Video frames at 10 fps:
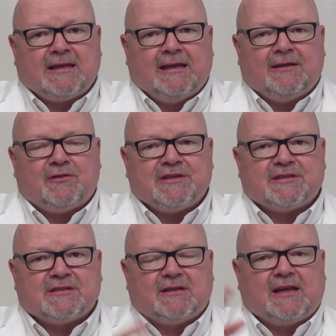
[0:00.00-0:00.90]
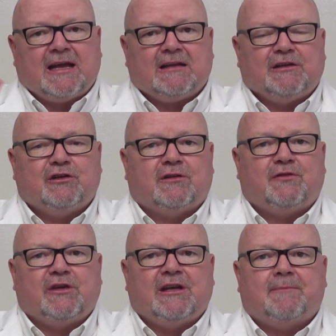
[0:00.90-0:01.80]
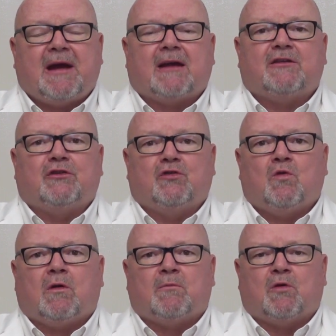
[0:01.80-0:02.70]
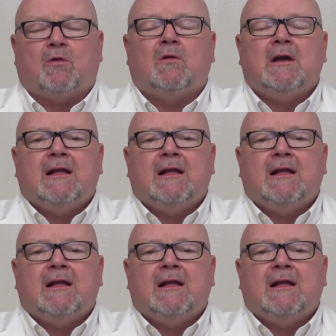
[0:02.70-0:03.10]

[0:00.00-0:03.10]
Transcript: increases the likelihood of you getting back to normal,